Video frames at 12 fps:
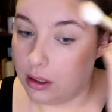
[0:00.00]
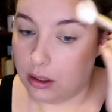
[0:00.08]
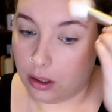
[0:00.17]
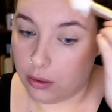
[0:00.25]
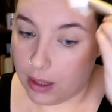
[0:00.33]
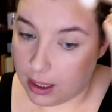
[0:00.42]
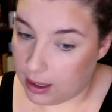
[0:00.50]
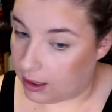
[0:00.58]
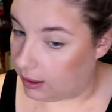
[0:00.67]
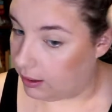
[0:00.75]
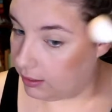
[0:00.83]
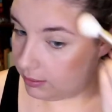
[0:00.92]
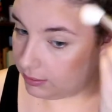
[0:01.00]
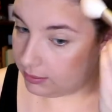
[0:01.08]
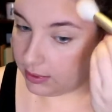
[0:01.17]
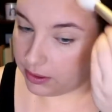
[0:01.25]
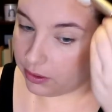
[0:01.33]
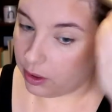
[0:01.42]
Go hard.
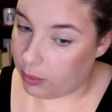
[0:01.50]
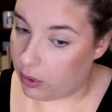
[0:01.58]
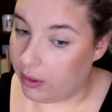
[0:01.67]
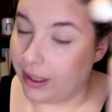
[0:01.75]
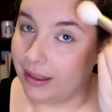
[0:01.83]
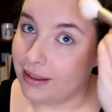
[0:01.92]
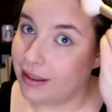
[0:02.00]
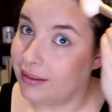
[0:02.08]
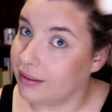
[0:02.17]
There's no point